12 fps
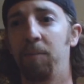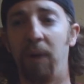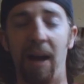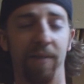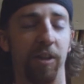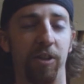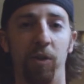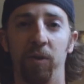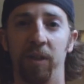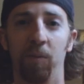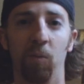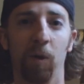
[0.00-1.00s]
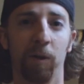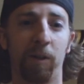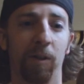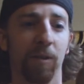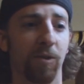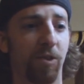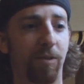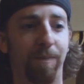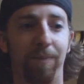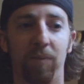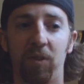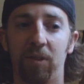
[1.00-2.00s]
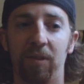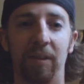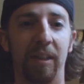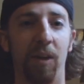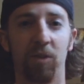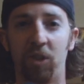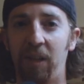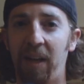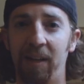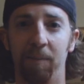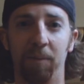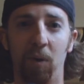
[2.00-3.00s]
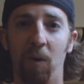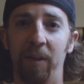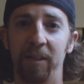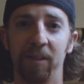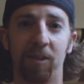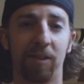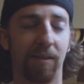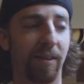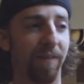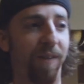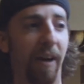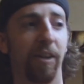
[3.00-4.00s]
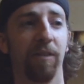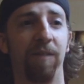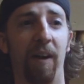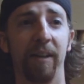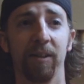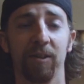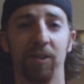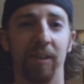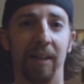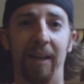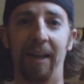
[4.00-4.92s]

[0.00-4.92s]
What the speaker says: private union workers, you know, state employees, the firefighters.